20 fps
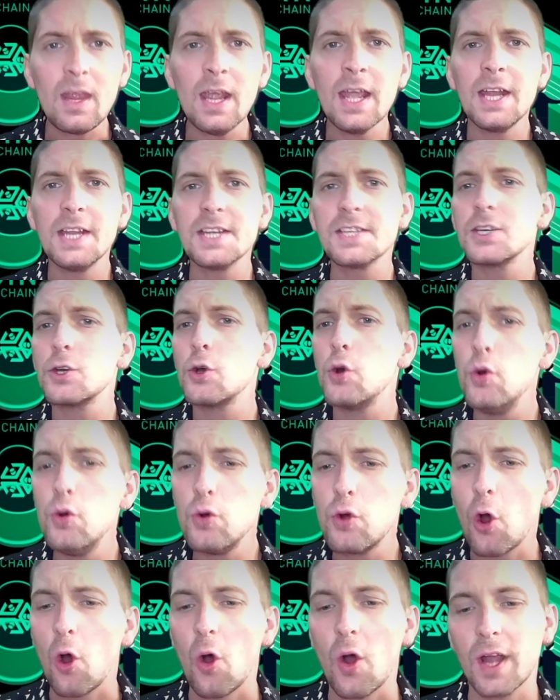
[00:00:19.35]
it is
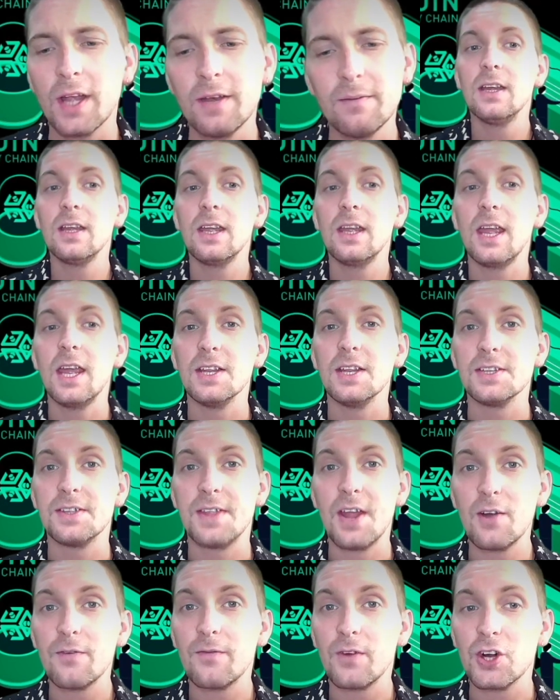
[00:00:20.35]
KuCoin. It is
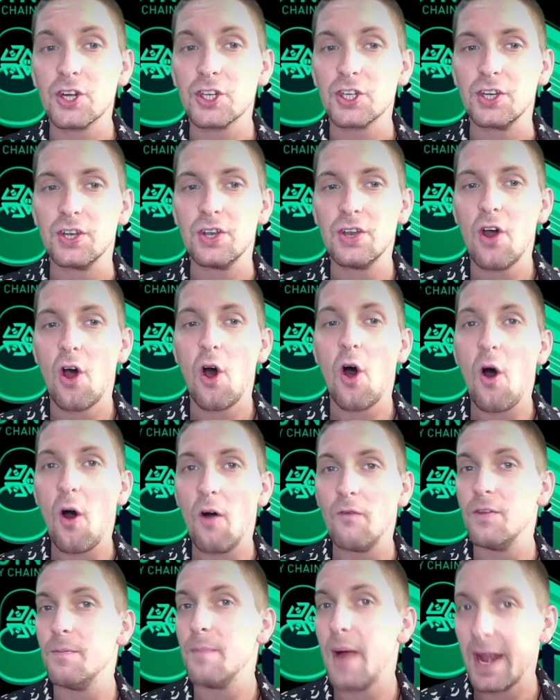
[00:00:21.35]
their version
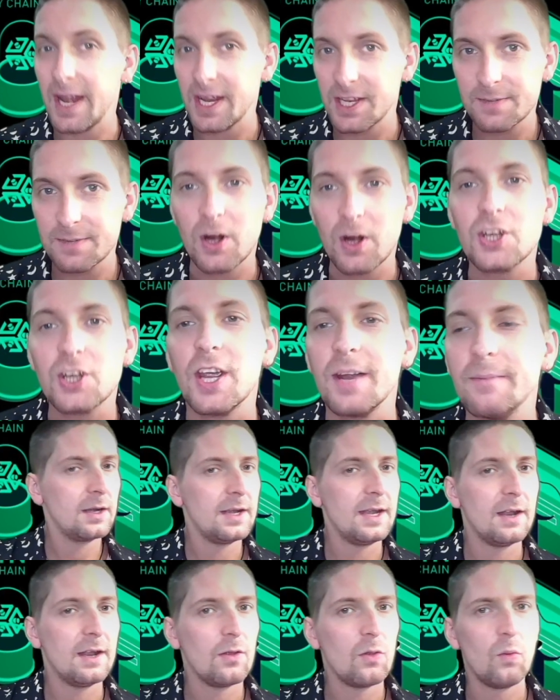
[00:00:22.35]
of the Binance Smart Chain.
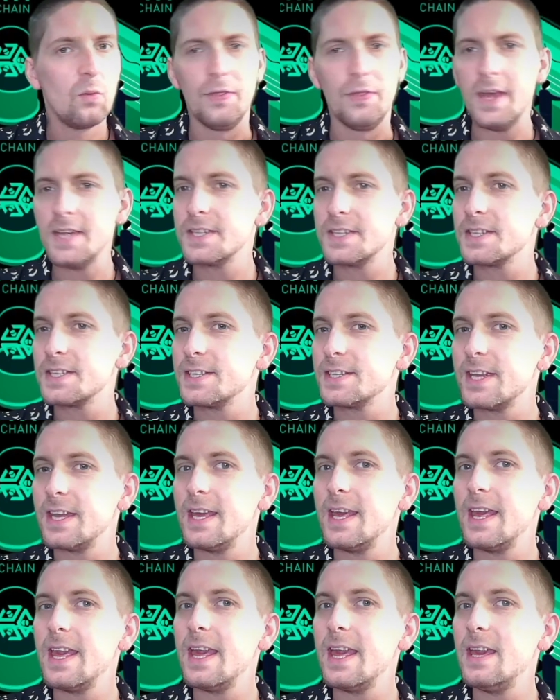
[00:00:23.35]
This
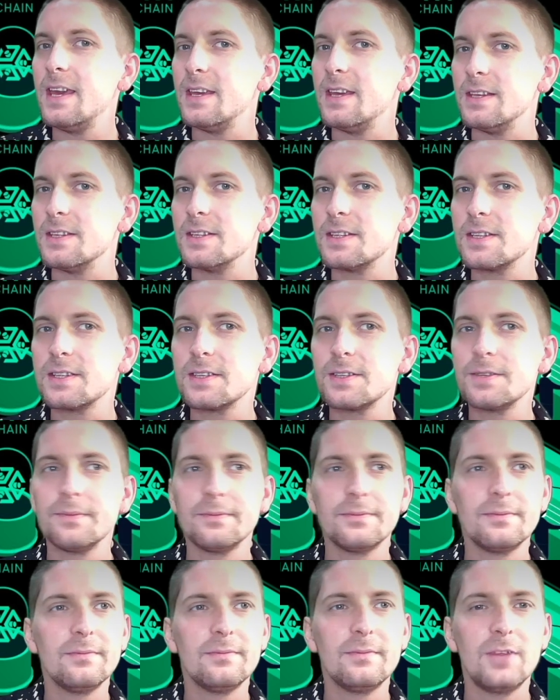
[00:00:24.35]
is
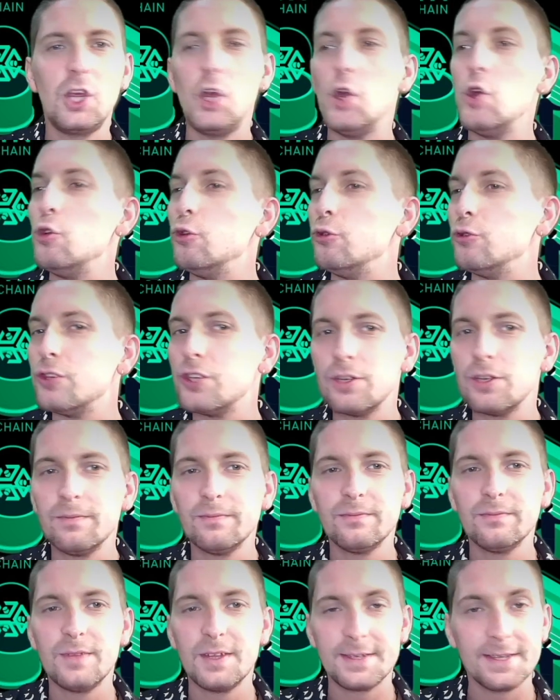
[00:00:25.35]
huge.
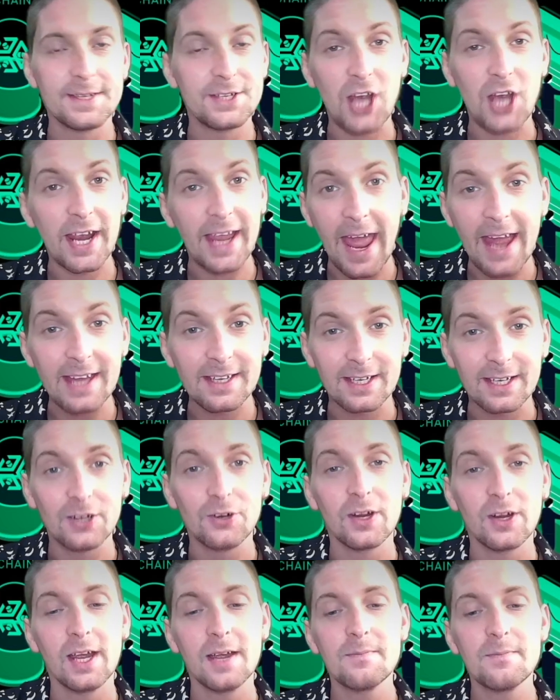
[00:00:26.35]
This is gigantic,
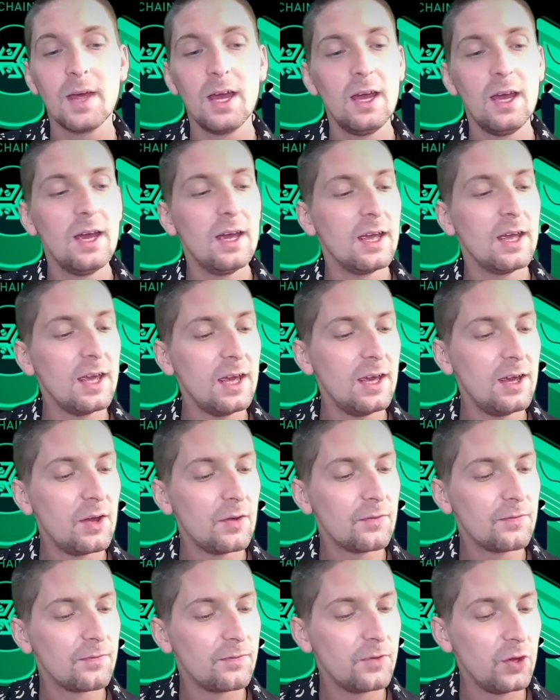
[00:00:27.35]
okay?
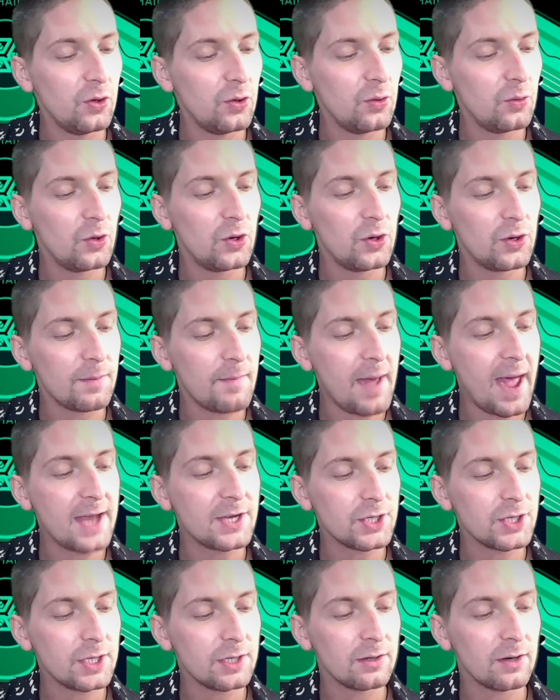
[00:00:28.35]
If you would
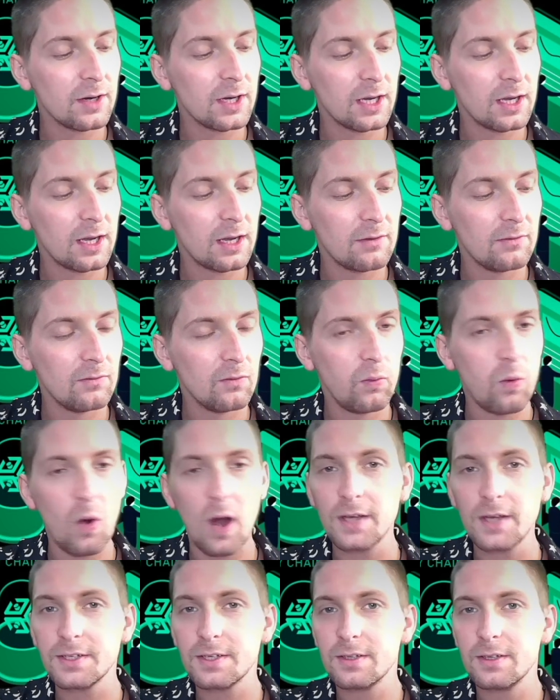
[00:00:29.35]
imagine
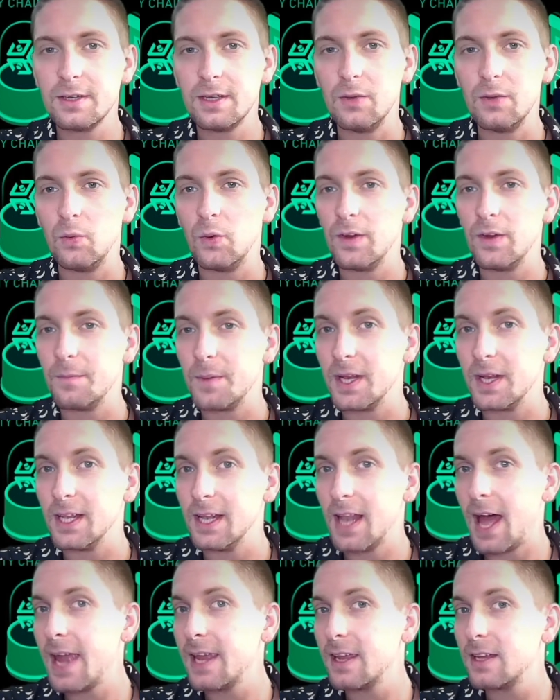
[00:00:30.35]
what it would have been
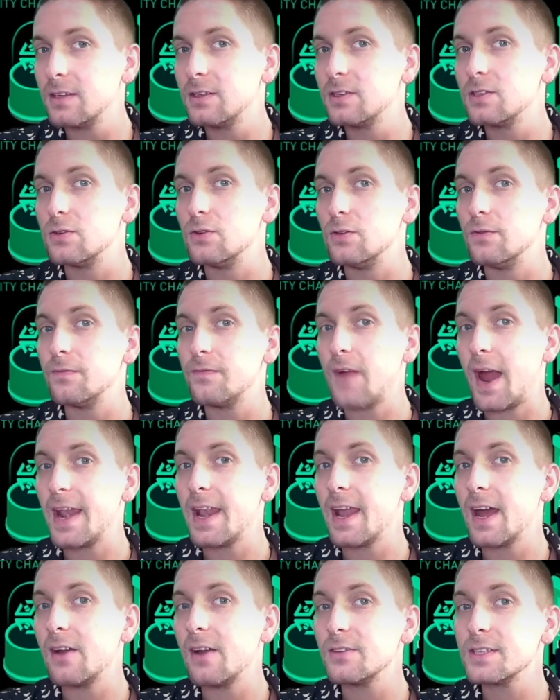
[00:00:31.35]
like to find
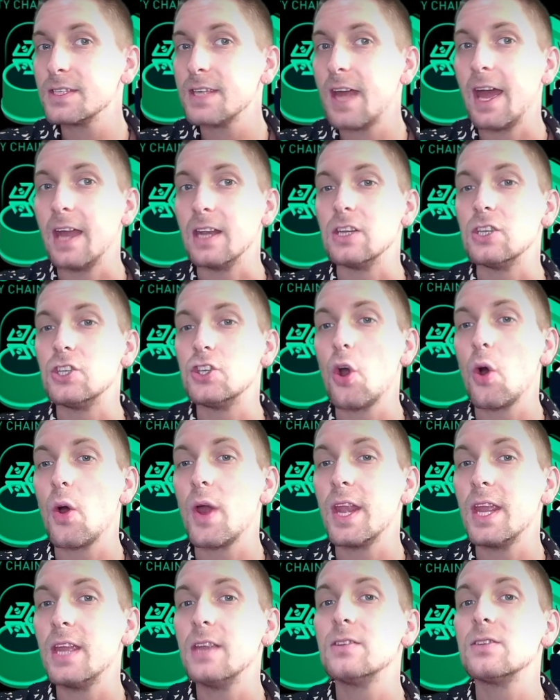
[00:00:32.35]
out and
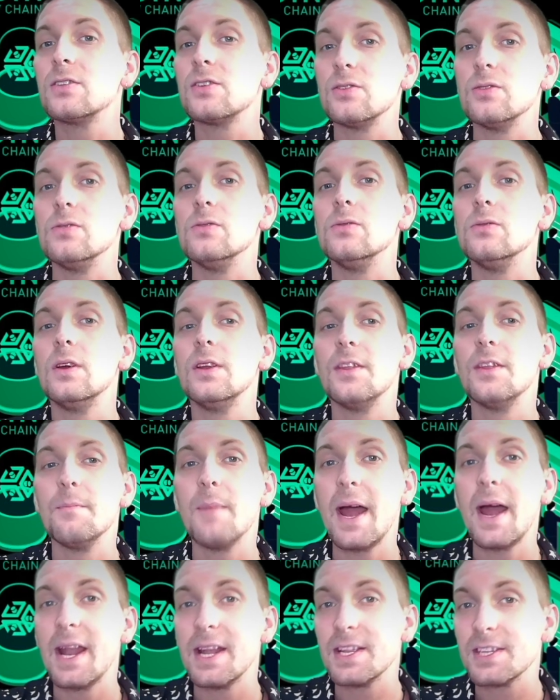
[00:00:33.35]
join into the
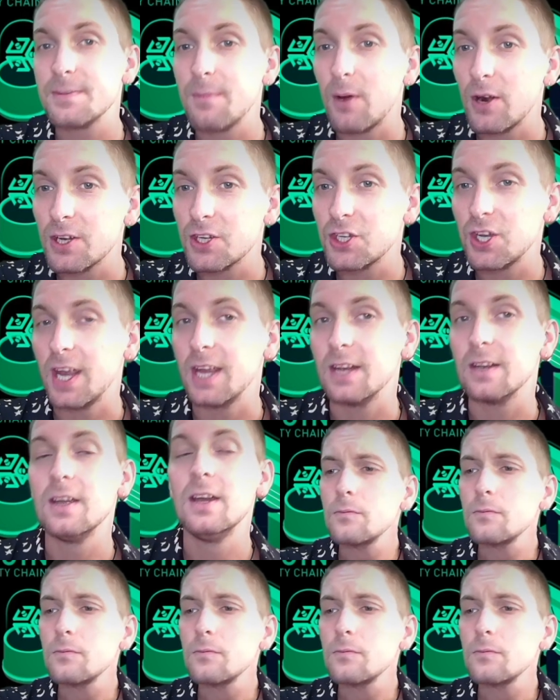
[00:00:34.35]
Binance Smart Chain